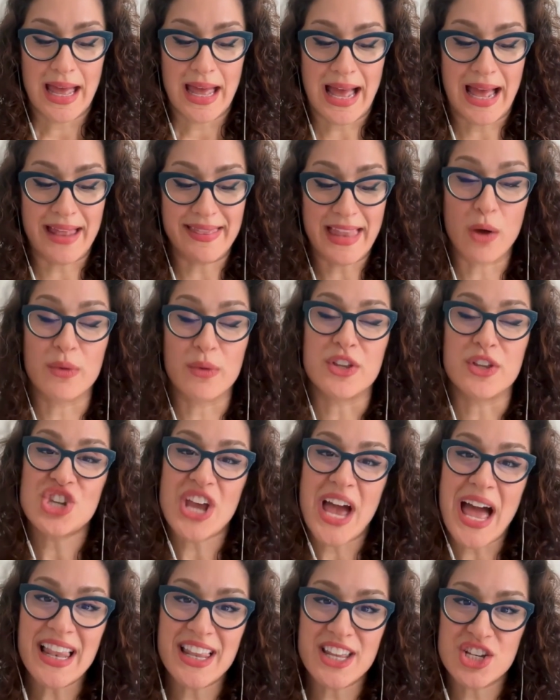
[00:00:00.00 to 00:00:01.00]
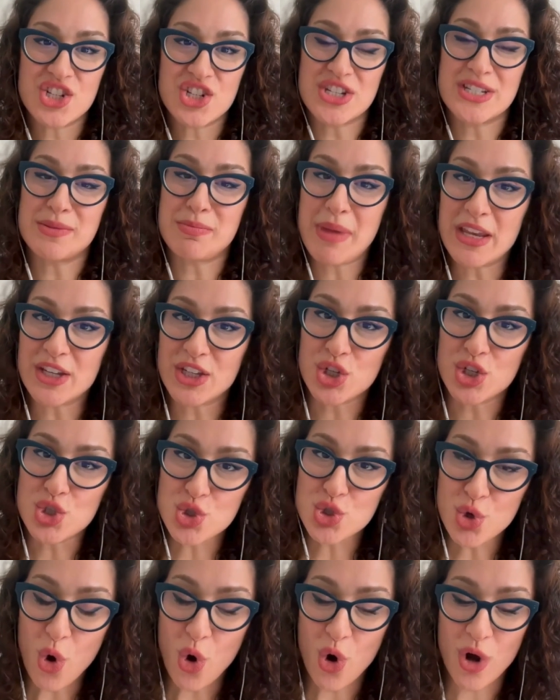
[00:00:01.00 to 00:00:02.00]
And now the challenge is making
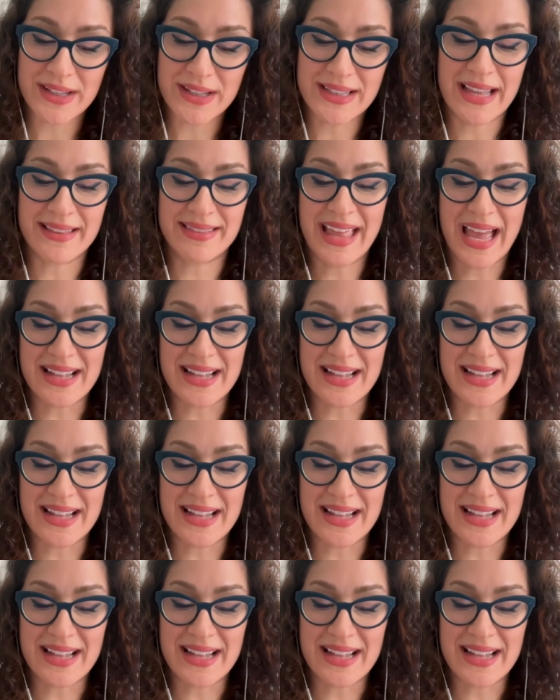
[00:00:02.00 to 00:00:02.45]
sure that